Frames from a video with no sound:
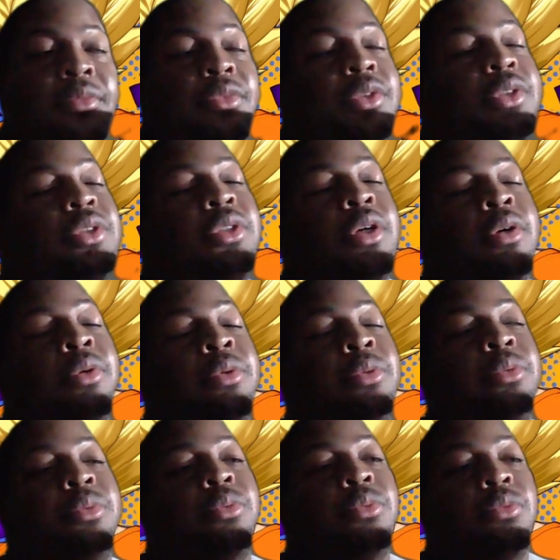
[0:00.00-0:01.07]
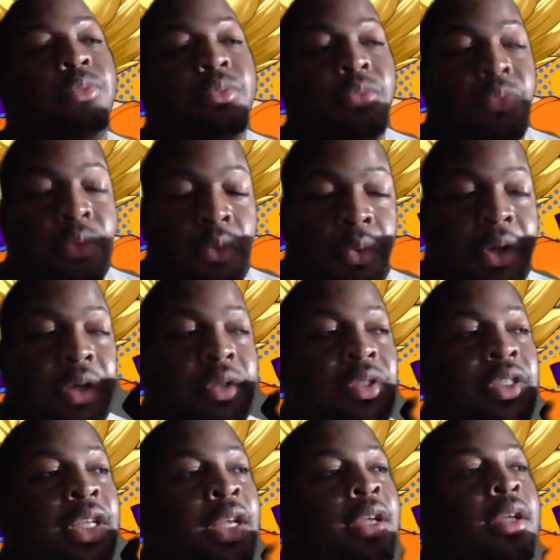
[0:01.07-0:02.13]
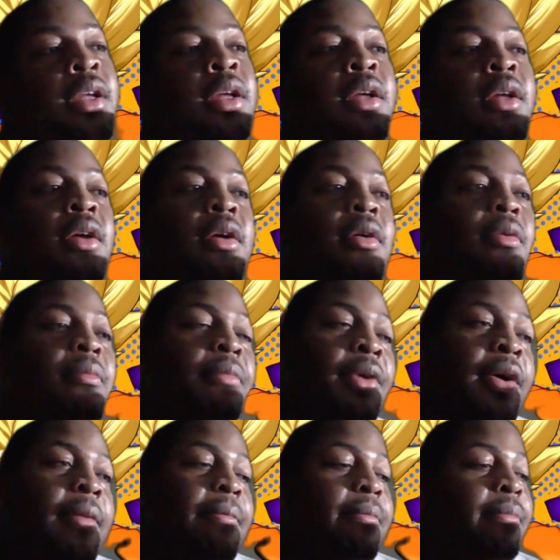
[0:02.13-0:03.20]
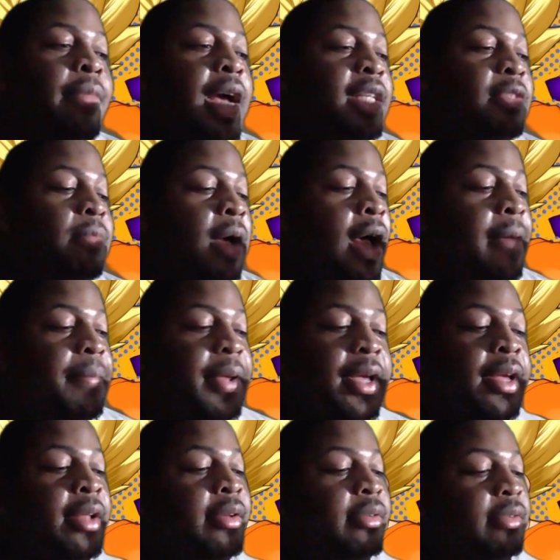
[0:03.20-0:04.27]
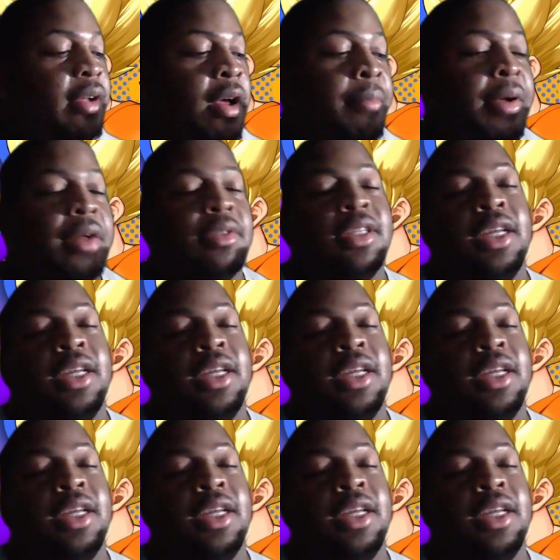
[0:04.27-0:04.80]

So we'll see. But that's my opinion about the